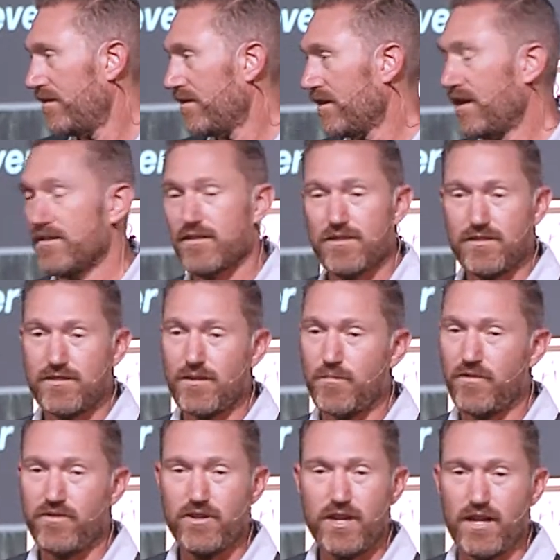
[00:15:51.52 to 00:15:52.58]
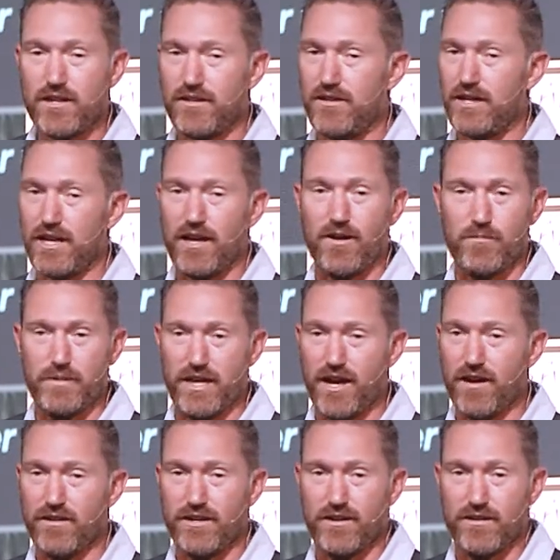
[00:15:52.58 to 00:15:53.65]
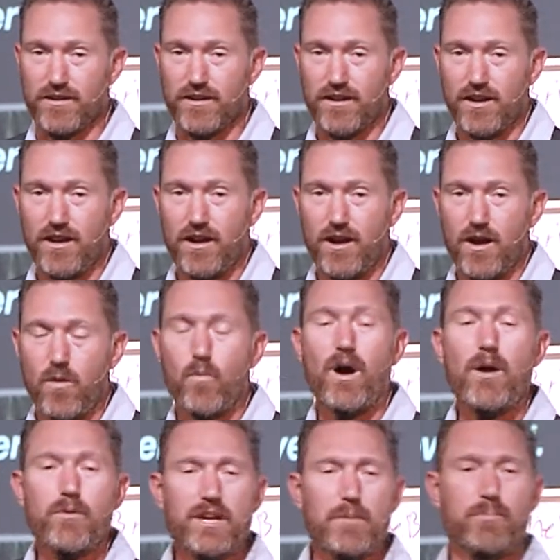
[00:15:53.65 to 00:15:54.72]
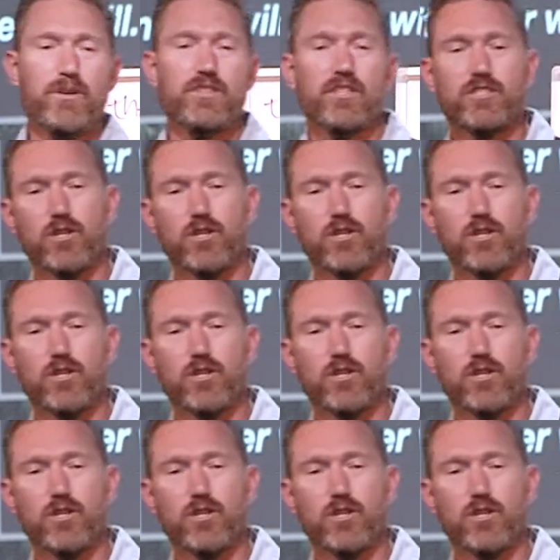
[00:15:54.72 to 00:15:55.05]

Okay, some of you got you to help me out here. Why would I put the